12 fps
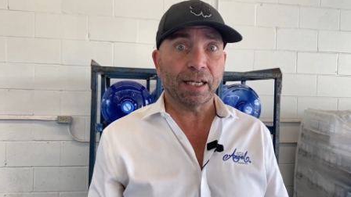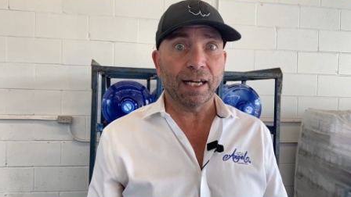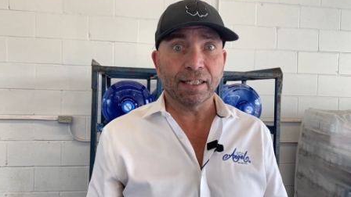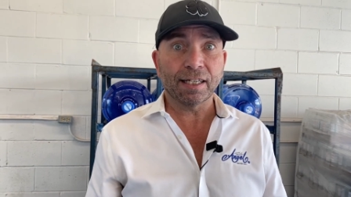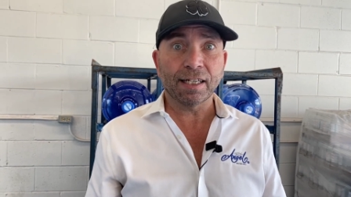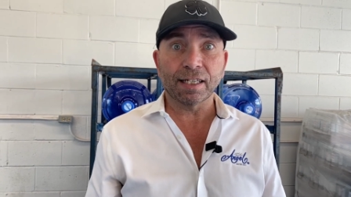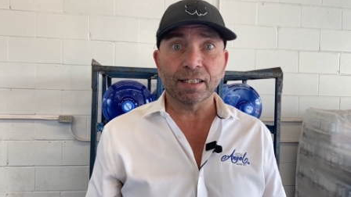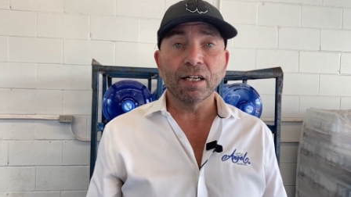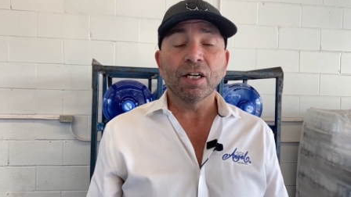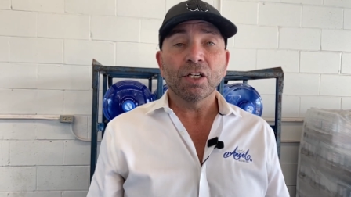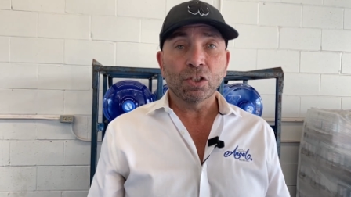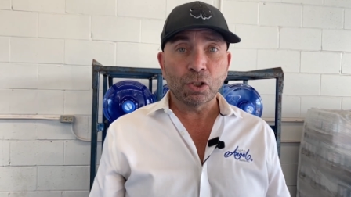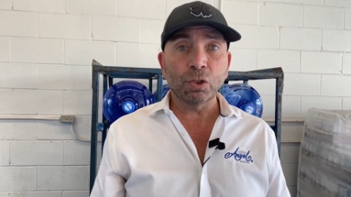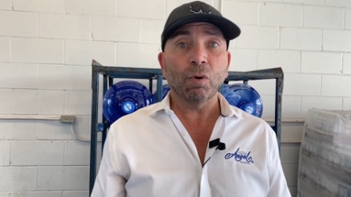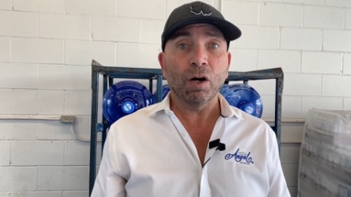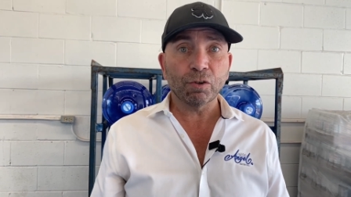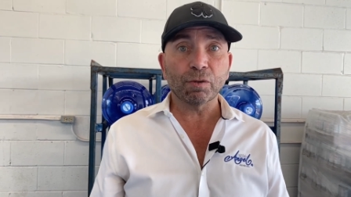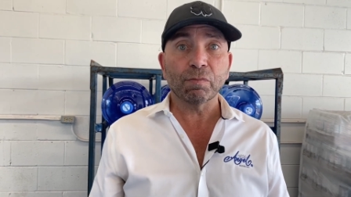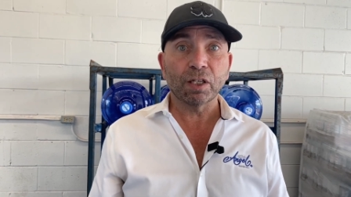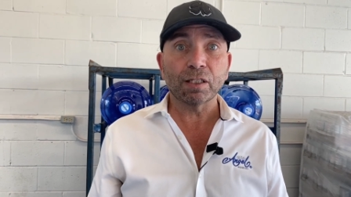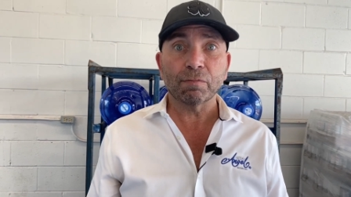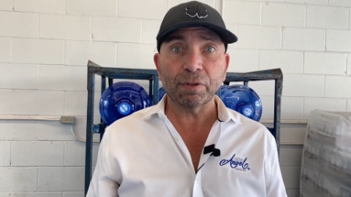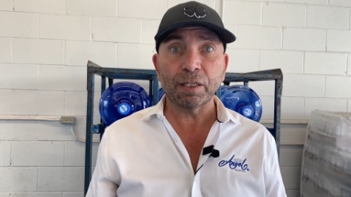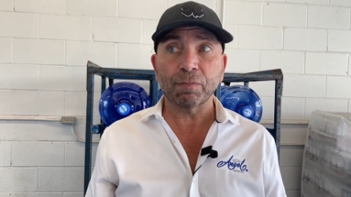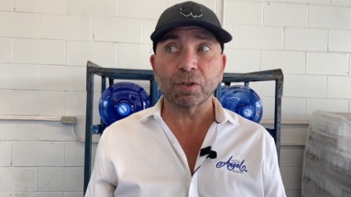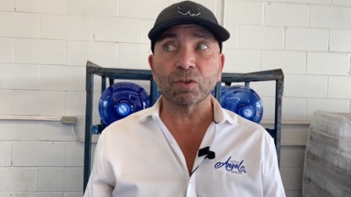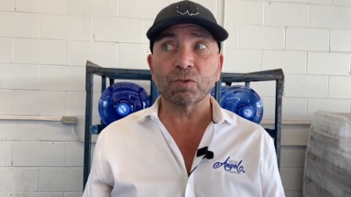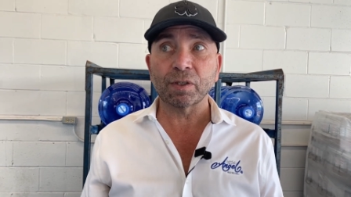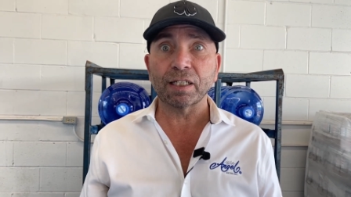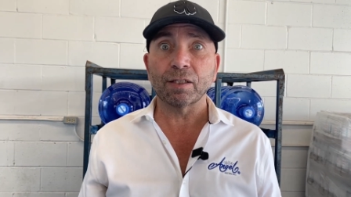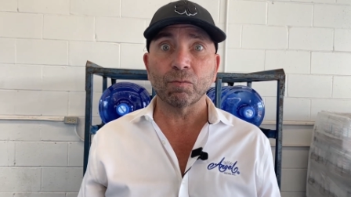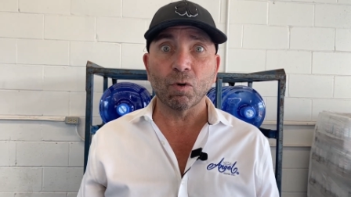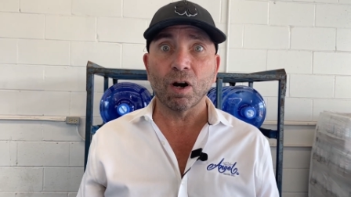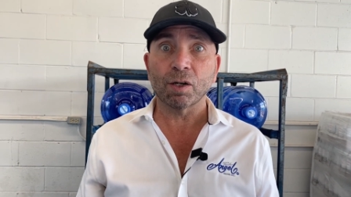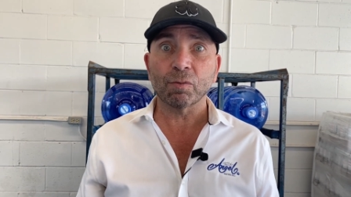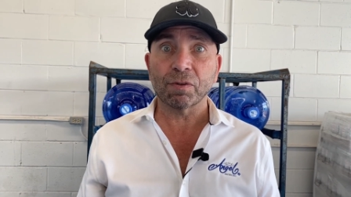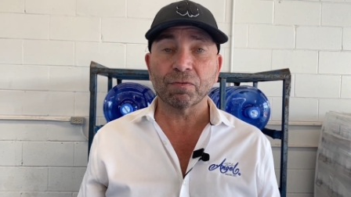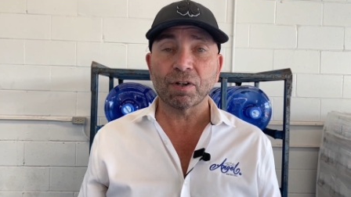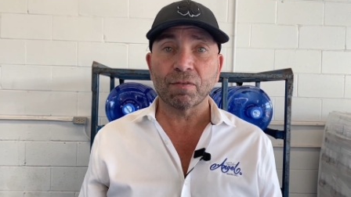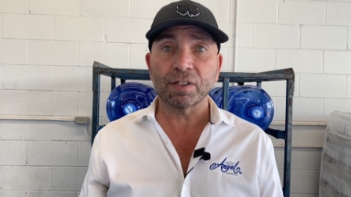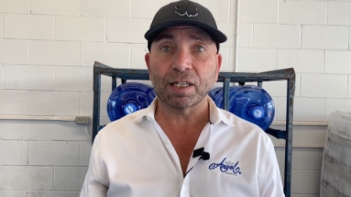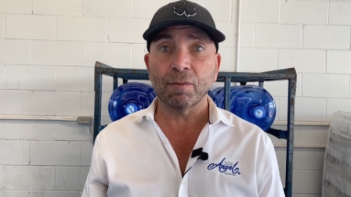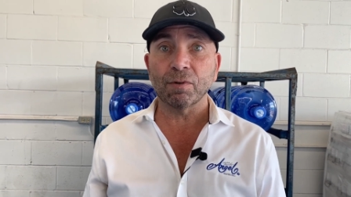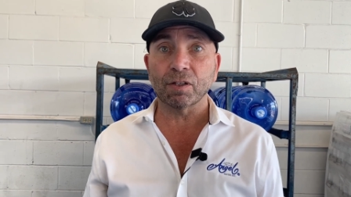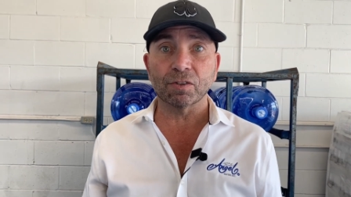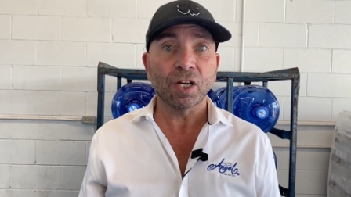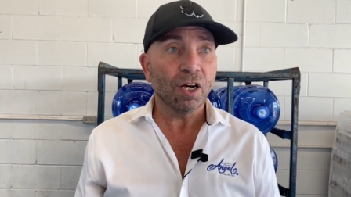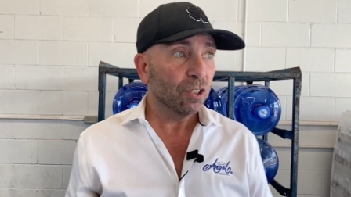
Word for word: I get it. two hundred million people are drinking water with forever chemicals,